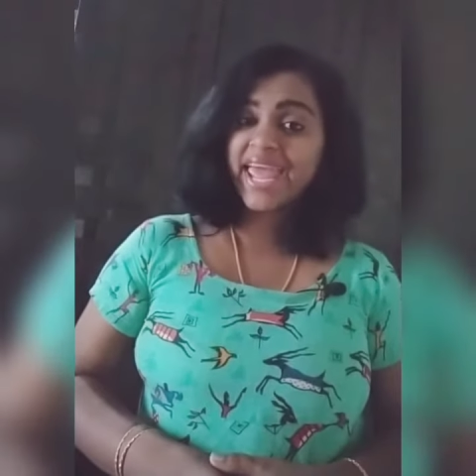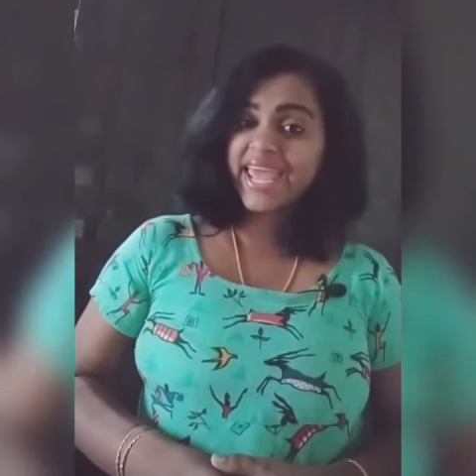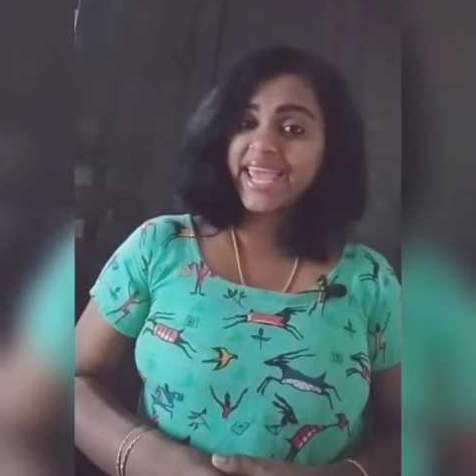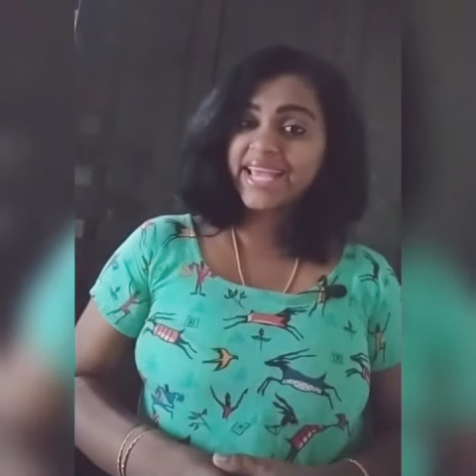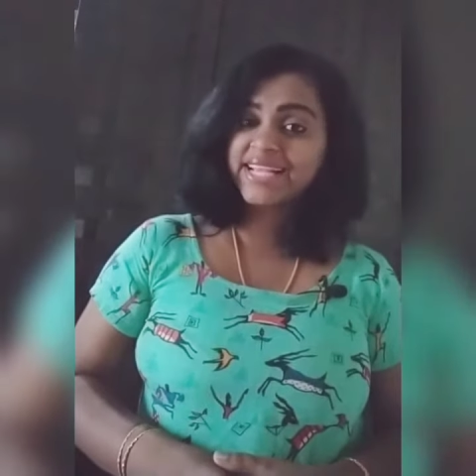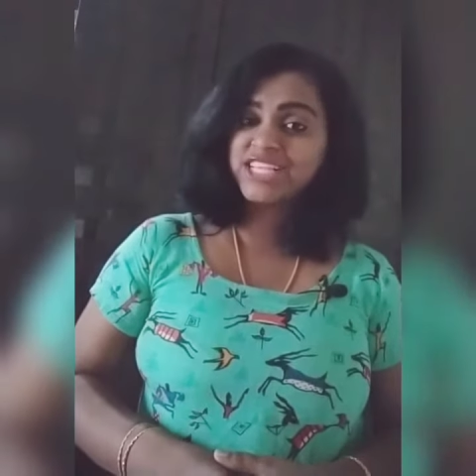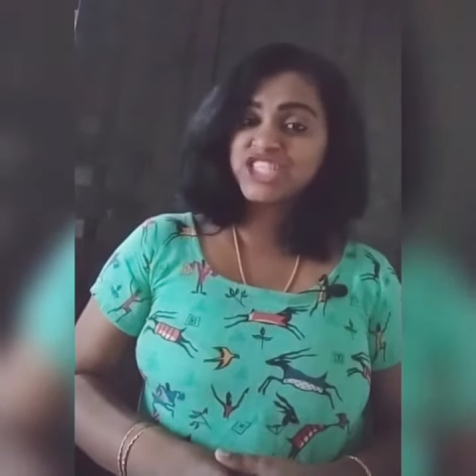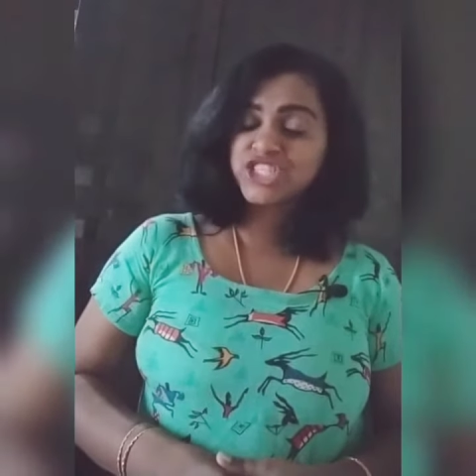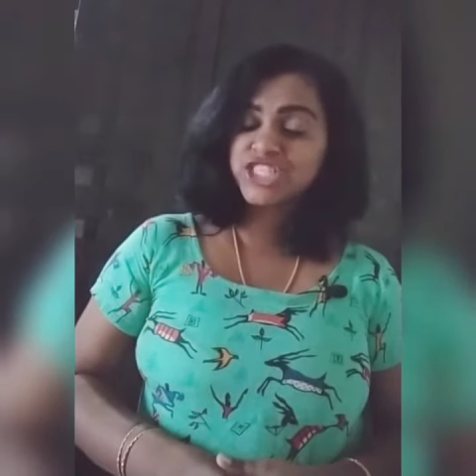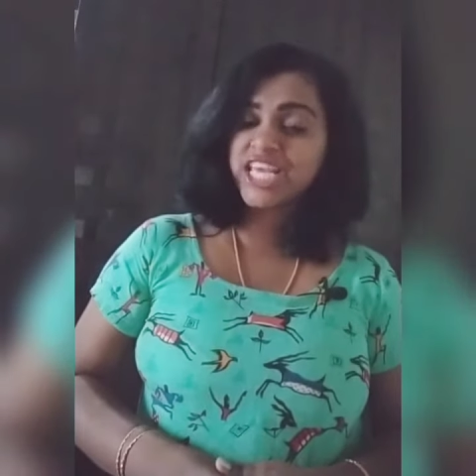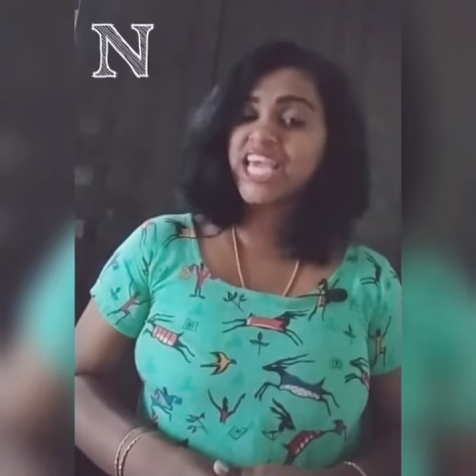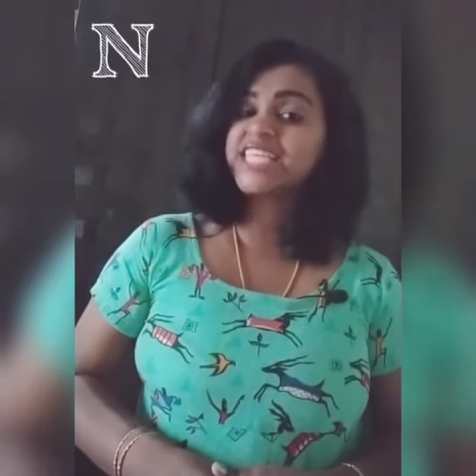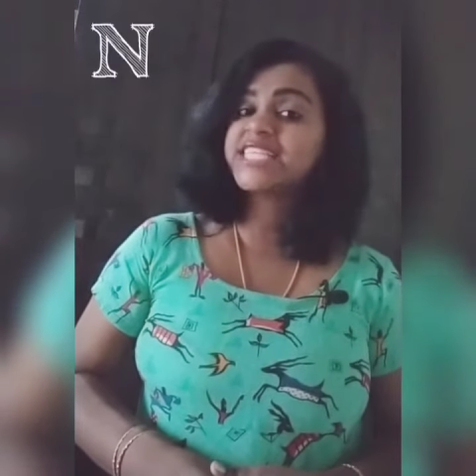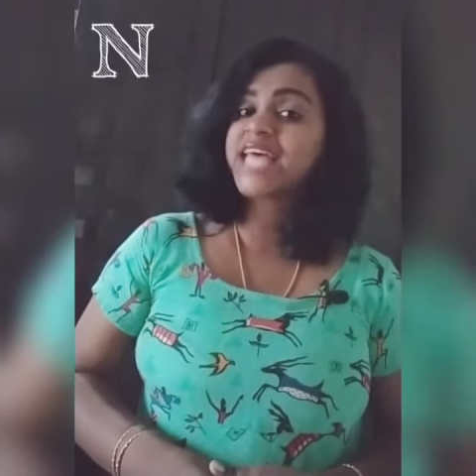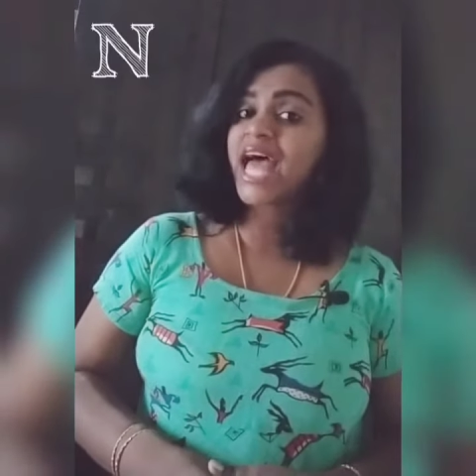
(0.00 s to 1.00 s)
N
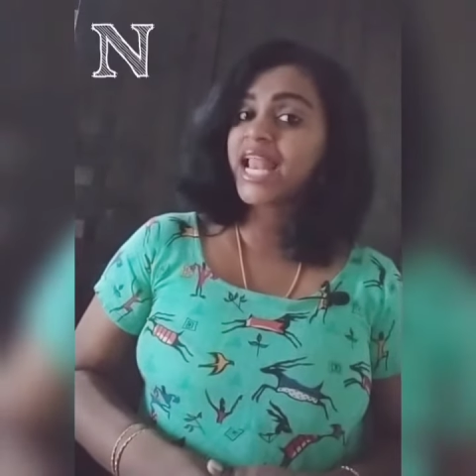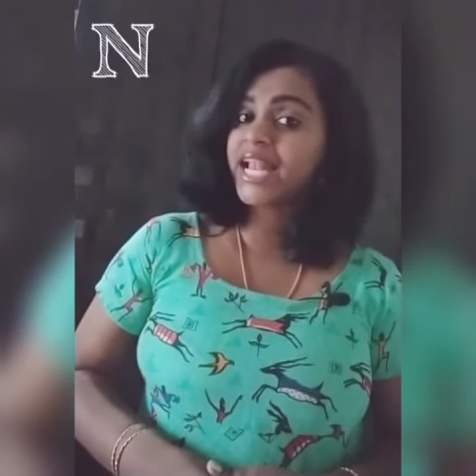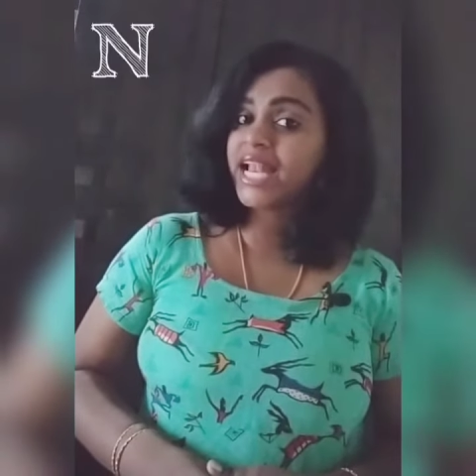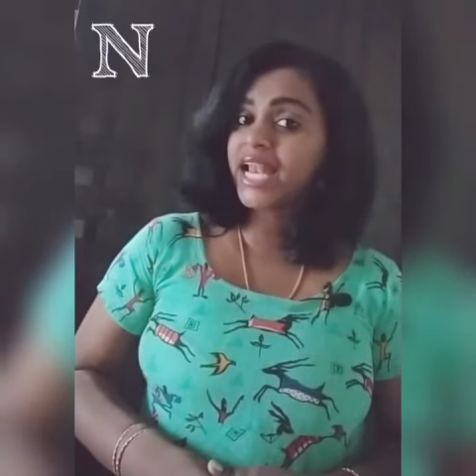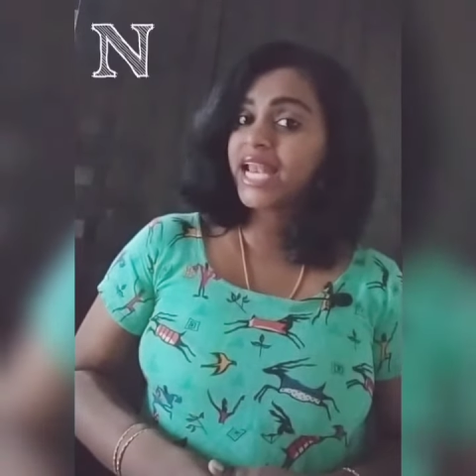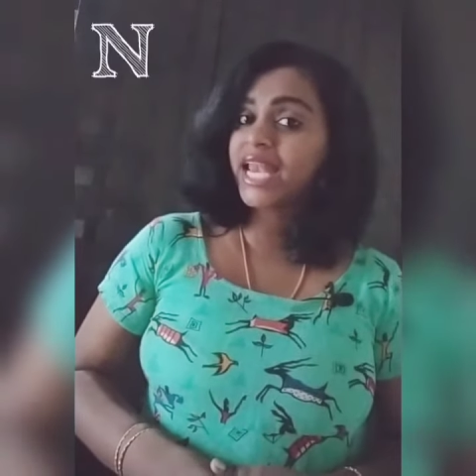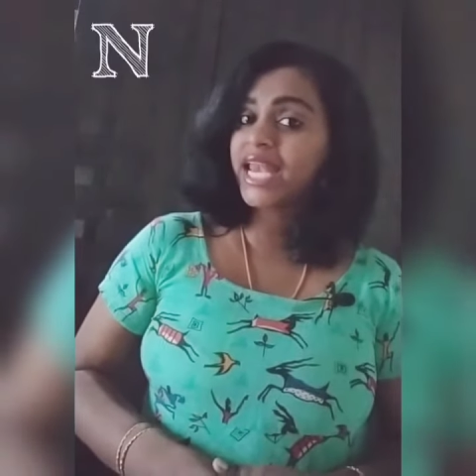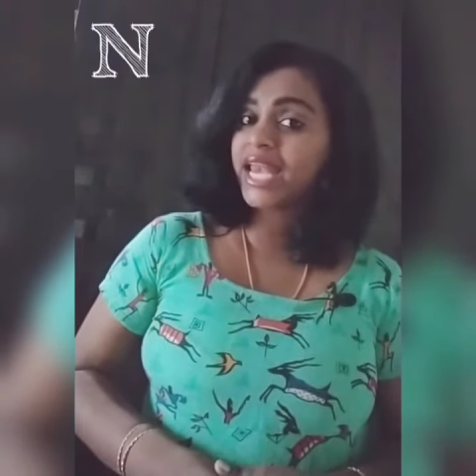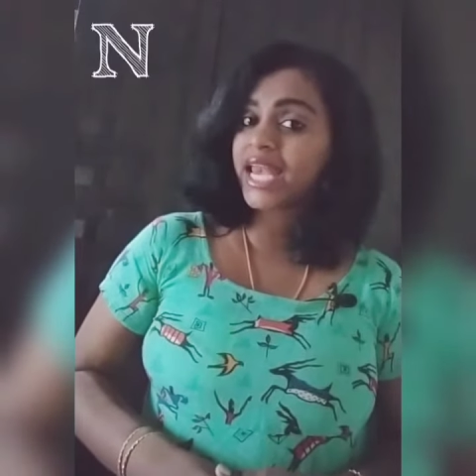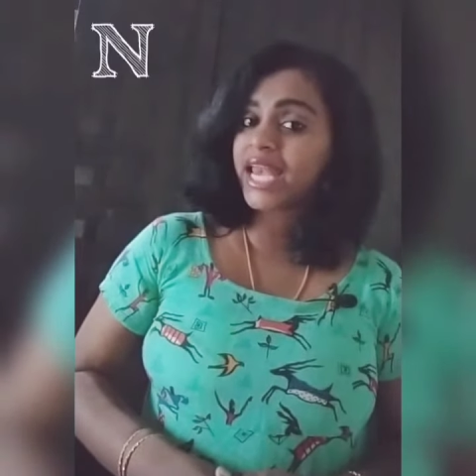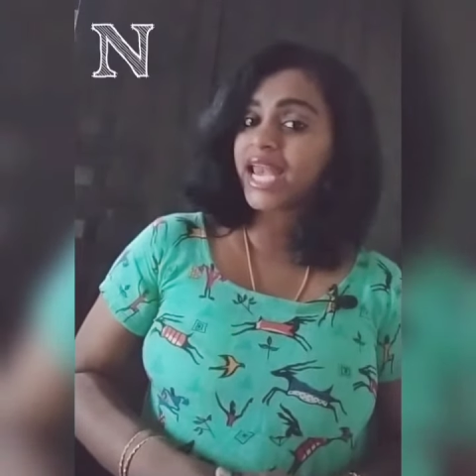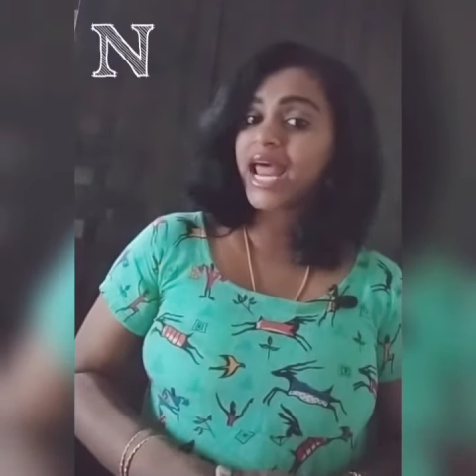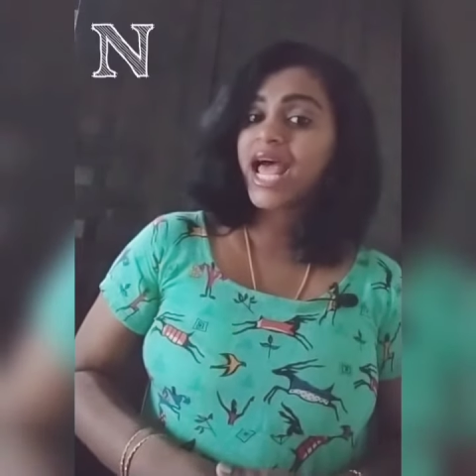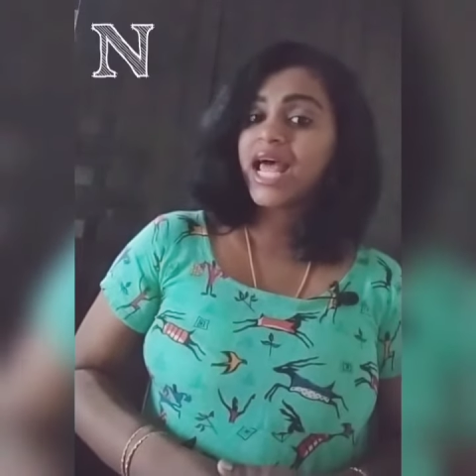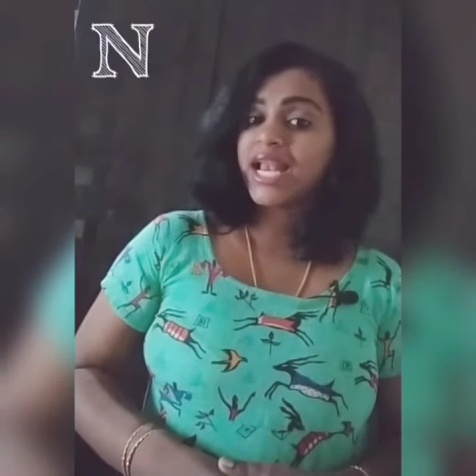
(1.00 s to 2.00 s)
says mm,